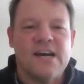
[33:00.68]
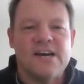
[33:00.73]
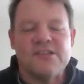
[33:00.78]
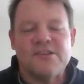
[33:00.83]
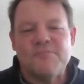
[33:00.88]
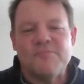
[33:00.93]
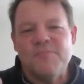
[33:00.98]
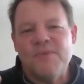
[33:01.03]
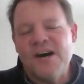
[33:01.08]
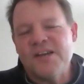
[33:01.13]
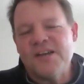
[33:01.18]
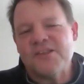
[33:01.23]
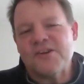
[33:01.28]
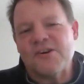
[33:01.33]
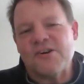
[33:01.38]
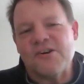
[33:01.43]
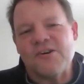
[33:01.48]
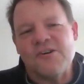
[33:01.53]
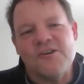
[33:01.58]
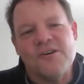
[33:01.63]
the
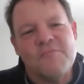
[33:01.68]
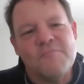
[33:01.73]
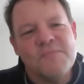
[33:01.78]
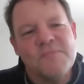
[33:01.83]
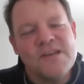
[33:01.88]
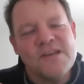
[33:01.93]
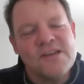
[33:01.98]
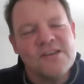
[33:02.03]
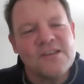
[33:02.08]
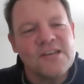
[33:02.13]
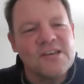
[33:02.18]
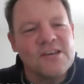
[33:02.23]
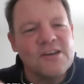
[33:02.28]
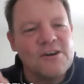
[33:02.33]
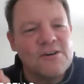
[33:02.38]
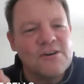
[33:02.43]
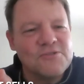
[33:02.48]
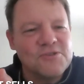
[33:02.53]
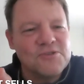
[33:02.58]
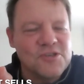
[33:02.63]
mother immediately
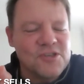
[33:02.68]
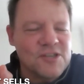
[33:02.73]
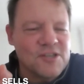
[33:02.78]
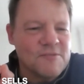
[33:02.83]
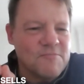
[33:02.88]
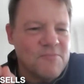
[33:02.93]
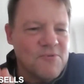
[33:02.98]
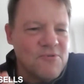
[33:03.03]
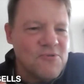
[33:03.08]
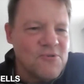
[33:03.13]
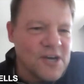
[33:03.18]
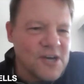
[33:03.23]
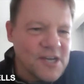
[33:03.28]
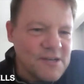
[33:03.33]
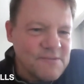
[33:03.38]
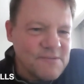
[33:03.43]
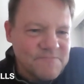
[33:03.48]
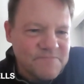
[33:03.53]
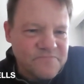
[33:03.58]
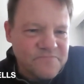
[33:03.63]
goes to the
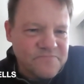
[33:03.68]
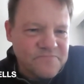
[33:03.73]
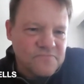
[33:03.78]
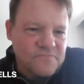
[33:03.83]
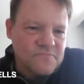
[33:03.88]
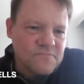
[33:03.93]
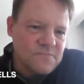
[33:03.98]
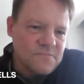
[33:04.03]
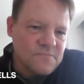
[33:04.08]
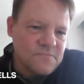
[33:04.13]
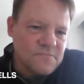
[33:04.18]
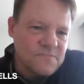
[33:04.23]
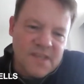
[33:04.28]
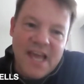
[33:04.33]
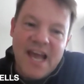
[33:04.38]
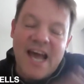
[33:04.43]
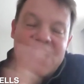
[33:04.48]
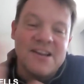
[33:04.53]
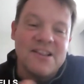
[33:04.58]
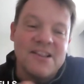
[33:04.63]
boy,
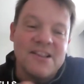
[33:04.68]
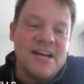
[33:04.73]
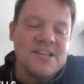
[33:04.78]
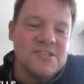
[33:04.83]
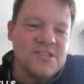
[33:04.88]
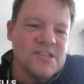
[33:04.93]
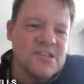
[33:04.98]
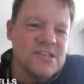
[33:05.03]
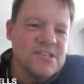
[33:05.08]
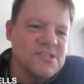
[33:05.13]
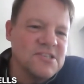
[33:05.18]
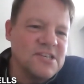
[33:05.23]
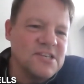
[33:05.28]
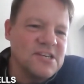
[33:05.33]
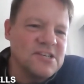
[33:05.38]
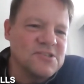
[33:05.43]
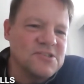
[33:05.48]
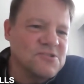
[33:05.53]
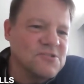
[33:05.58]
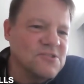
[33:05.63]
adolescent, and
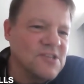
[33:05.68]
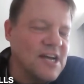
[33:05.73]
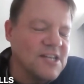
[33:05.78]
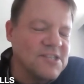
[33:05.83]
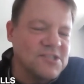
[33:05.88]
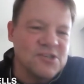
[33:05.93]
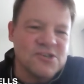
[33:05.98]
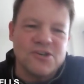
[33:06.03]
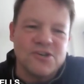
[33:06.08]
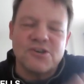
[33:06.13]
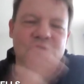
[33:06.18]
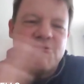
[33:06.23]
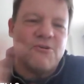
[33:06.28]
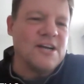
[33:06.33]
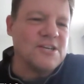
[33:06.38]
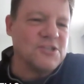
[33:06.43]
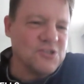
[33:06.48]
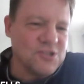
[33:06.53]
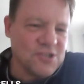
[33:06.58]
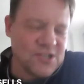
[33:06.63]
says, that's a good
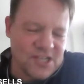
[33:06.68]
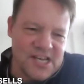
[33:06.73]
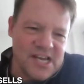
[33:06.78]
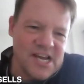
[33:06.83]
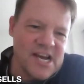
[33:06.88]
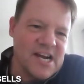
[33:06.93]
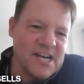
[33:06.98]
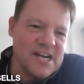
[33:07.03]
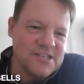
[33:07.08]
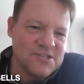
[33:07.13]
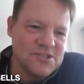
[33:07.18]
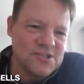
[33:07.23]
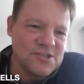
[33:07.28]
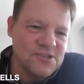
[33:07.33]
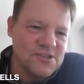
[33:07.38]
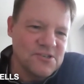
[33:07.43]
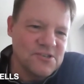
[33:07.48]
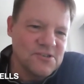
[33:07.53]
question he asked.